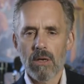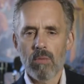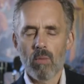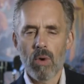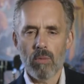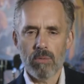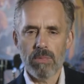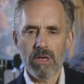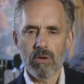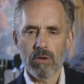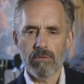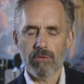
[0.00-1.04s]
what would be
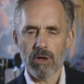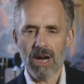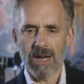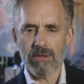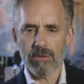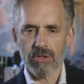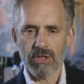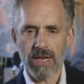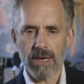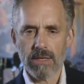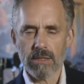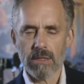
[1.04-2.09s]
good for either
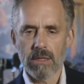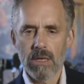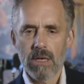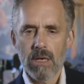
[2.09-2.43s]
sex,